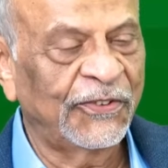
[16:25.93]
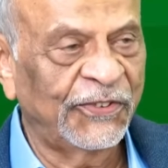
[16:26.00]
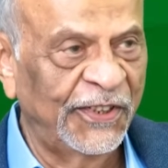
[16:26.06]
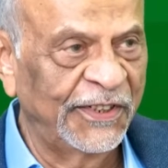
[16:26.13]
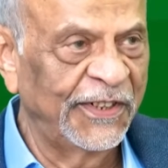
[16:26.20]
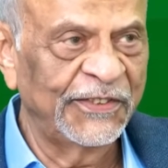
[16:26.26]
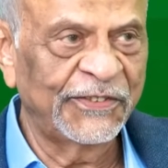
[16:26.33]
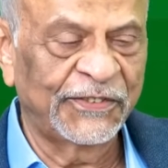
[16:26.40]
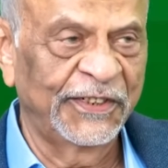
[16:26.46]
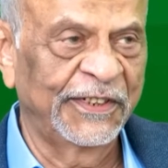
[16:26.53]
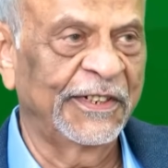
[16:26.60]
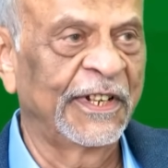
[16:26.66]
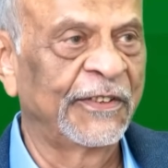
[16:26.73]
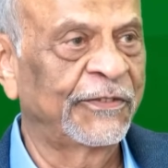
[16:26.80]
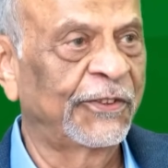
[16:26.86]
saddest
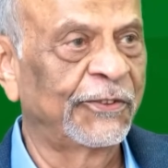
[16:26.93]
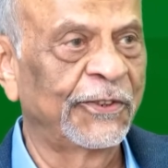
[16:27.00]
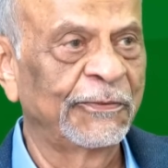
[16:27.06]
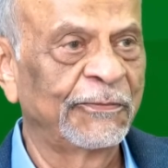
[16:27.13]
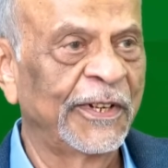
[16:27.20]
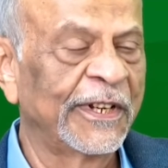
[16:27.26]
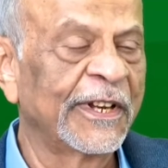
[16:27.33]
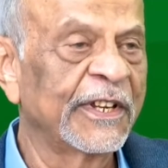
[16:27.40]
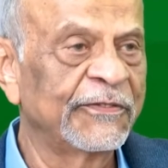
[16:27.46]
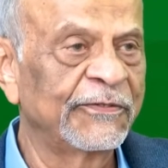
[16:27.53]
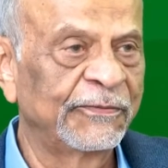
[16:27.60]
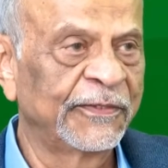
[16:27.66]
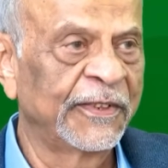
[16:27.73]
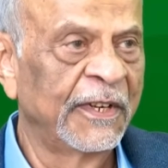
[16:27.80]
thing I saw in my life,